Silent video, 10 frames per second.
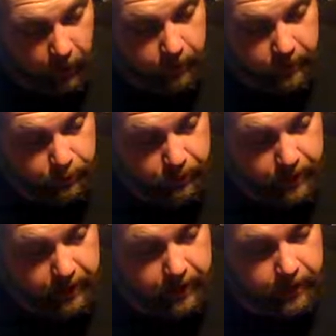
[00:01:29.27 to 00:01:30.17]
always
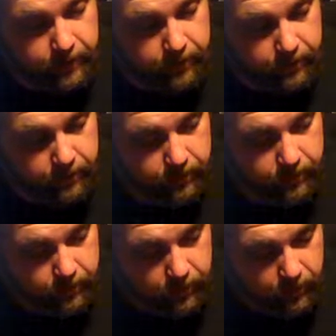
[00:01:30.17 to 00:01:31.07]
precedes
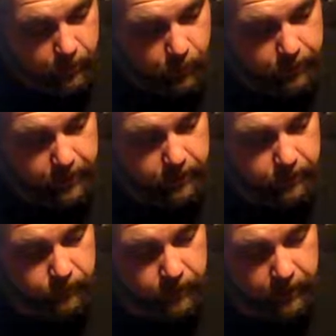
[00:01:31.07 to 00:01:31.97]
2 more beats
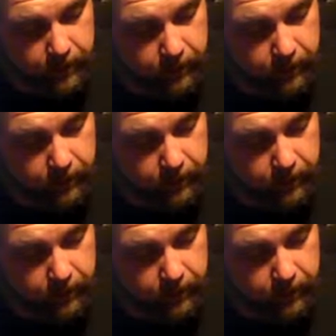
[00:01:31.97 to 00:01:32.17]
of G,